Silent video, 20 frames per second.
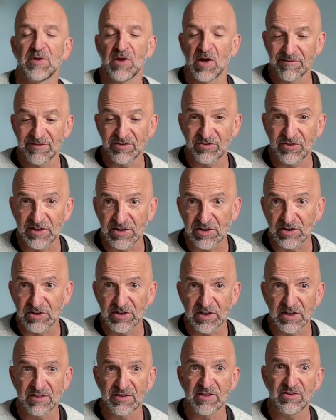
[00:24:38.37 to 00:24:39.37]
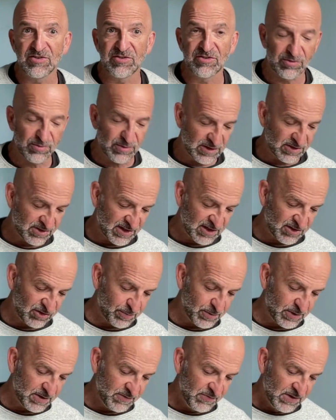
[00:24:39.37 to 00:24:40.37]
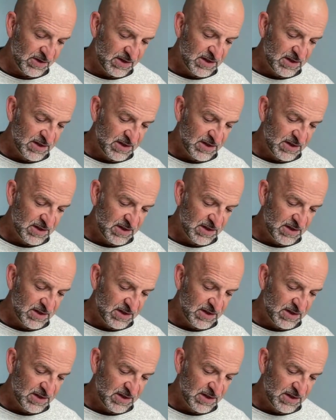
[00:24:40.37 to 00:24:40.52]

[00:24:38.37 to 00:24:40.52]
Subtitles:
Obviously, to look at these three things, but